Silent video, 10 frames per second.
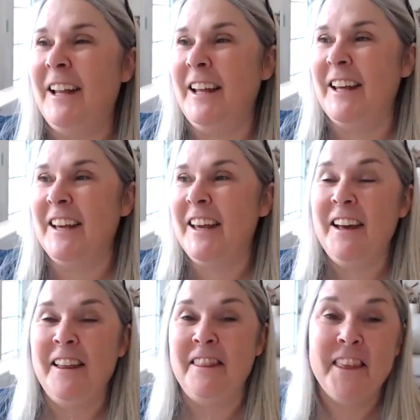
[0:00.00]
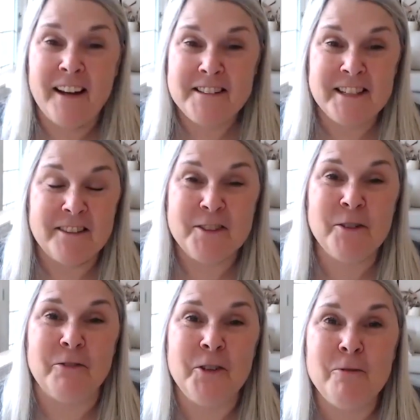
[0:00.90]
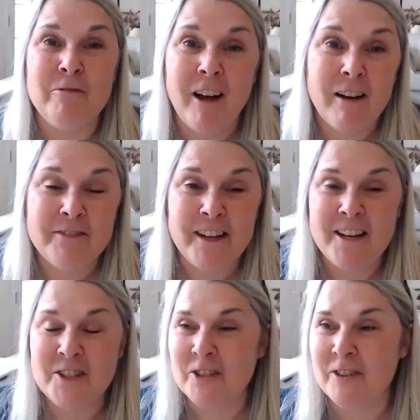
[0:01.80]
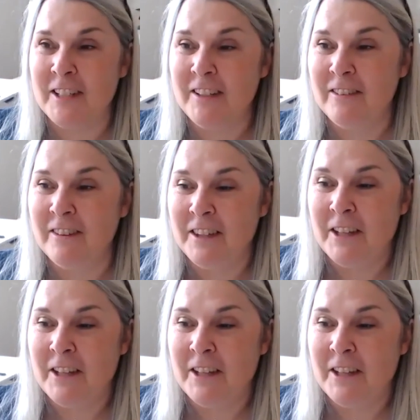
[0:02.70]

Like, that sounds cool. If you love nature and you